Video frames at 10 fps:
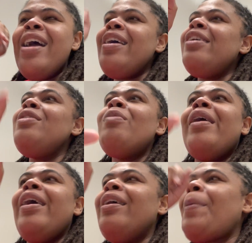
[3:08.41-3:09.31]

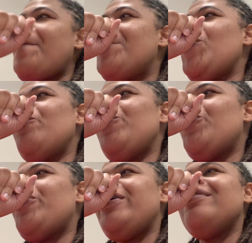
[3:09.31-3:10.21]
Anyway, moving
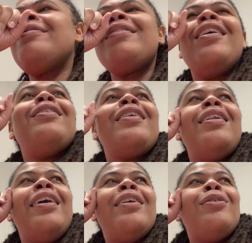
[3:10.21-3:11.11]
on. I know
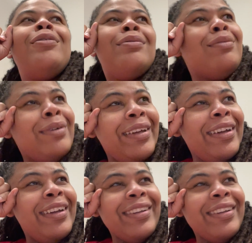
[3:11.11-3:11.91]
y'all like, what?